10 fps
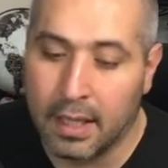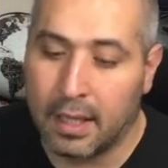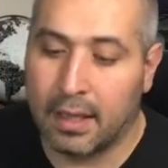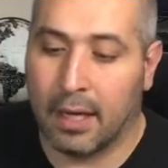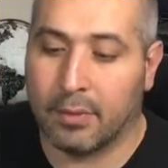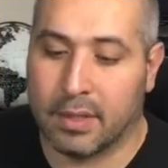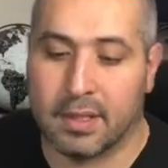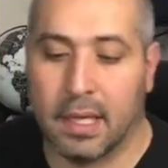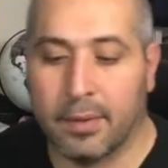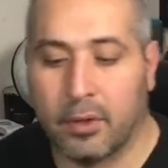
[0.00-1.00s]
That was a
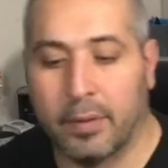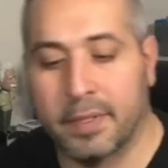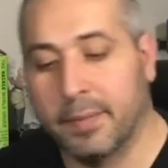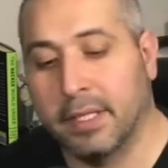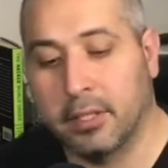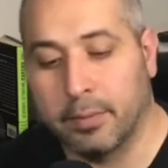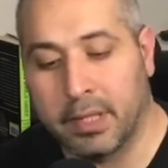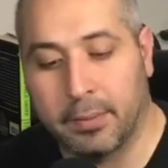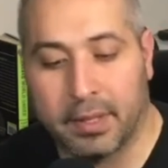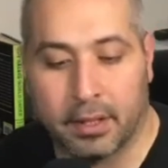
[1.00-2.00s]
statement Kremes made to
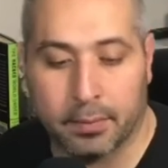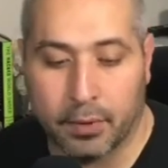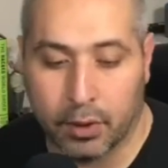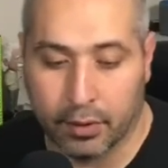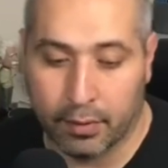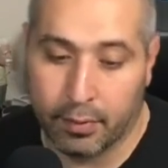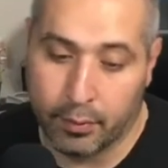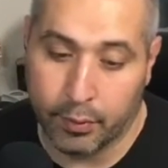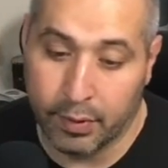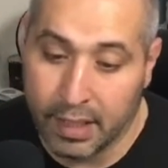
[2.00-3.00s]
Bleeping Computer
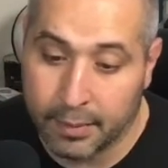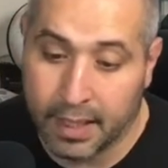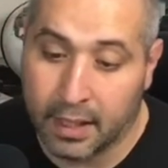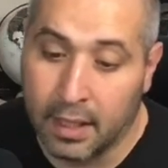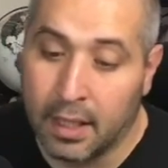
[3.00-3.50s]
through email.